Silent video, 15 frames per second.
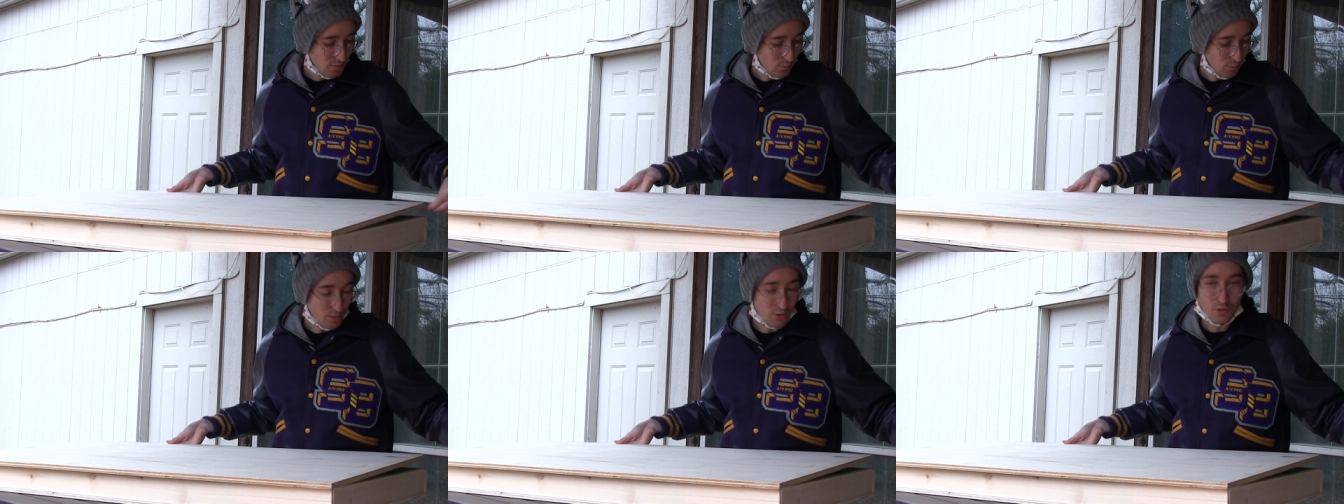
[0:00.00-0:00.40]

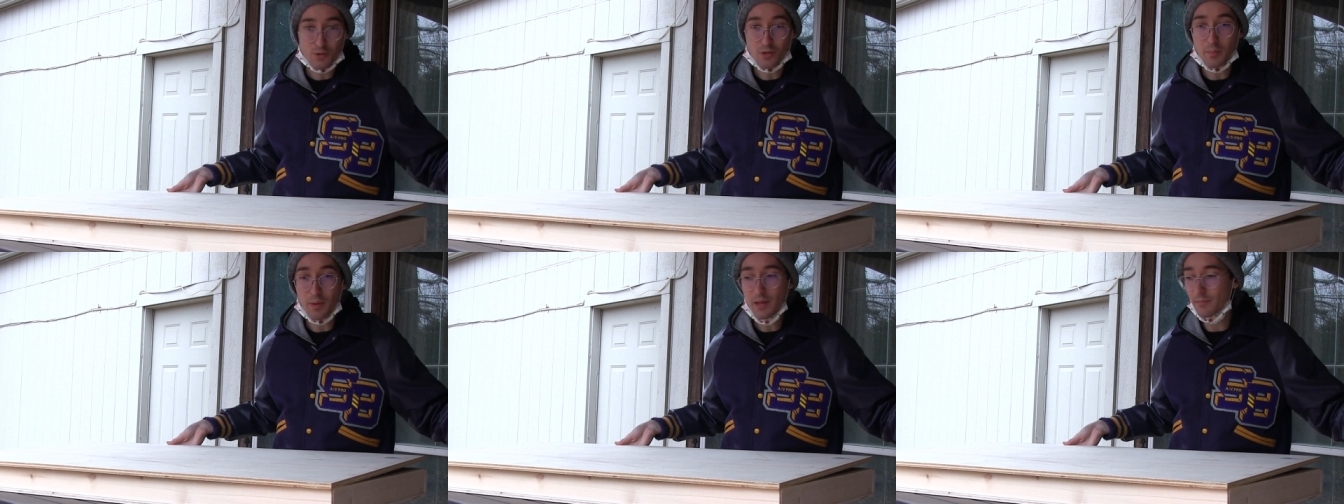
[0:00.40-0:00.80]
we'll screw
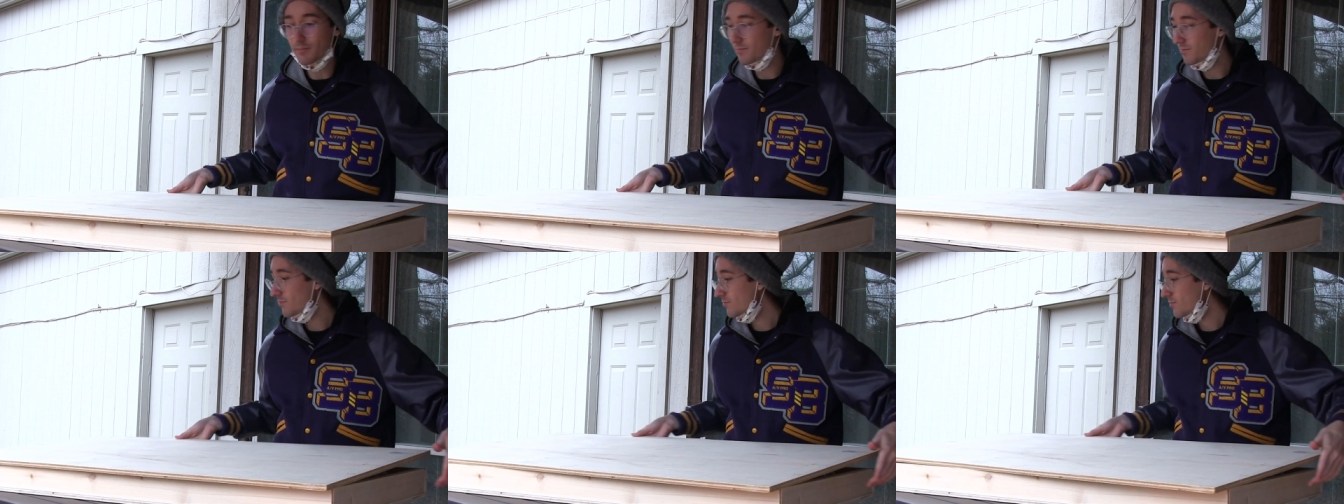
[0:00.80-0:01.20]
them in.
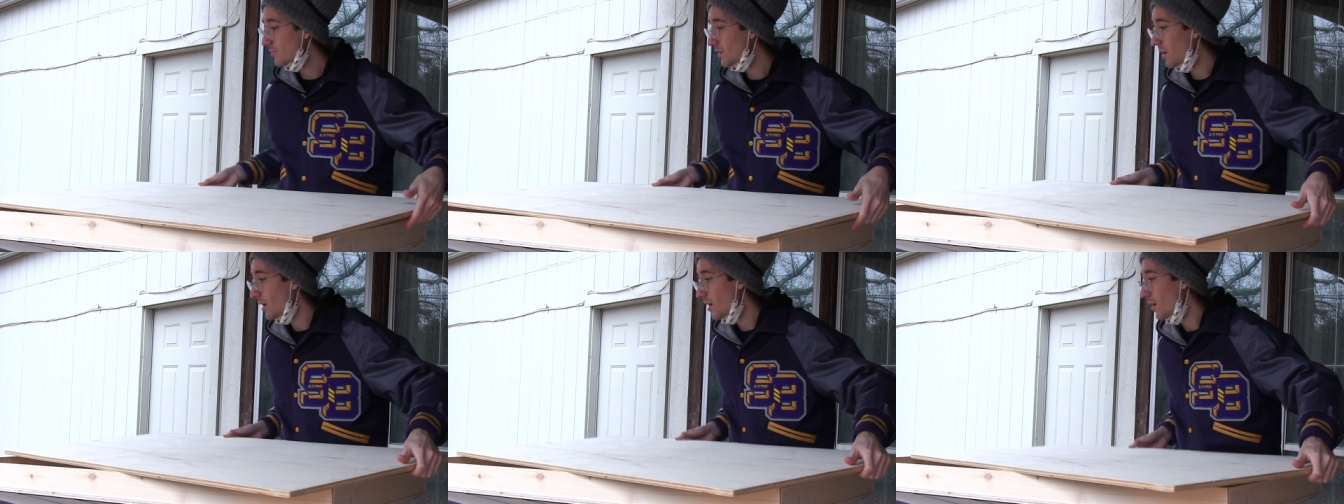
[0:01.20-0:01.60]

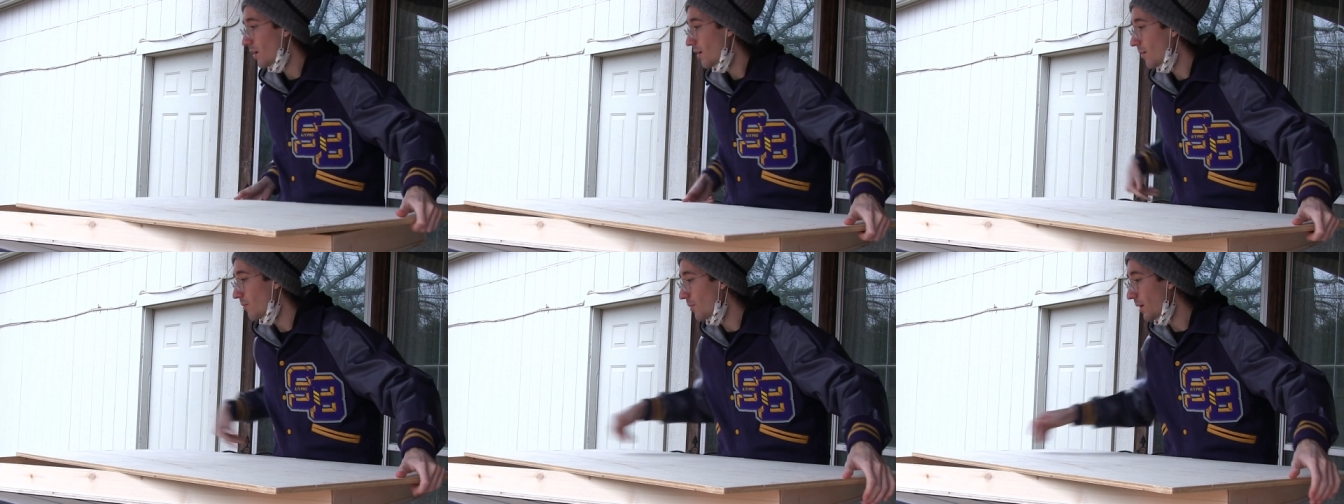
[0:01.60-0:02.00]

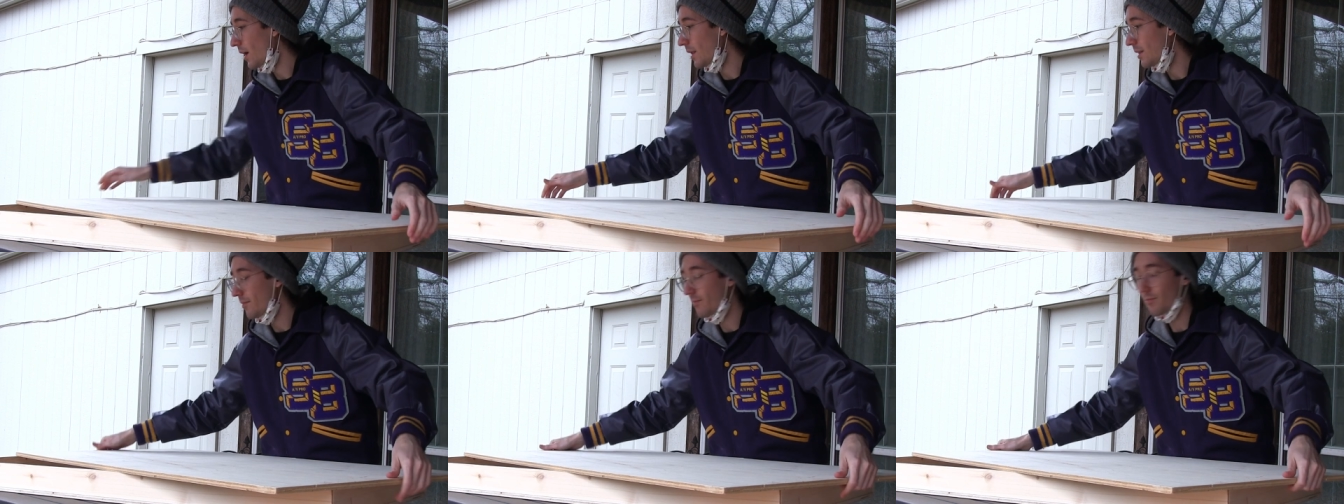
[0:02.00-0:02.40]
But